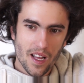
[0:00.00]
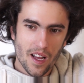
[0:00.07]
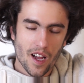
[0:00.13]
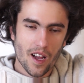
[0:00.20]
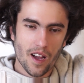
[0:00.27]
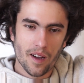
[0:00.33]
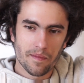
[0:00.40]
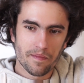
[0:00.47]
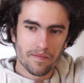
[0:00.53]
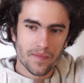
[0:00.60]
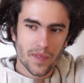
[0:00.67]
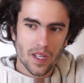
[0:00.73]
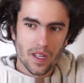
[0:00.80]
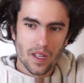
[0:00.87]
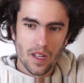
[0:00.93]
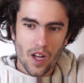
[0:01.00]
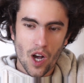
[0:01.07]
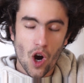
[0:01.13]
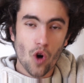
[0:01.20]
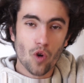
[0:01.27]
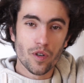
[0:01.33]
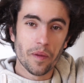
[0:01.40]

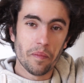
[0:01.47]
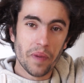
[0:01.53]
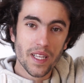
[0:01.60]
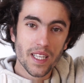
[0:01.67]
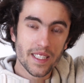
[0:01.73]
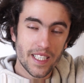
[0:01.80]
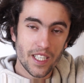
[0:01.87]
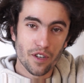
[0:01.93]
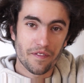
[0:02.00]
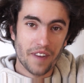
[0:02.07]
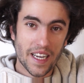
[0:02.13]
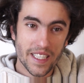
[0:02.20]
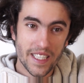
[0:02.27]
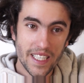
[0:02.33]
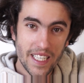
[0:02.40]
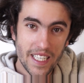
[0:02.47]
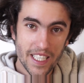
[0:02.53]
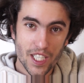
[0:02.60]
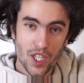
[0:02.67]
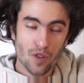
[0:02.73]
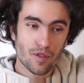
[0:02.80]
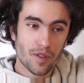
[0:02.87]
ownability of
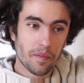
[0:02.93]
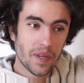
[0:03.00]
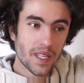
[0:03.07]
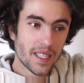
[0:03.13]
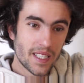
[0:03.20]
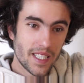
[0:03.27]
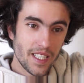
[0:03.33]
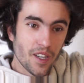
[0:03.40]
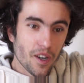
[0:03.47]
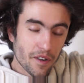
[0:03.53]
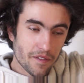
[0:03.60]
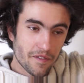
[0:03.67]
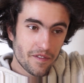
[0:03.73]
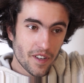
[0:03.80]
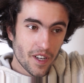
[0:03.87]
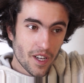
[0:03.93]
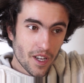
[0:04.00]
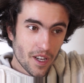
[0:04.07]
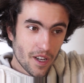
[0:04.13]
ideas, ownability of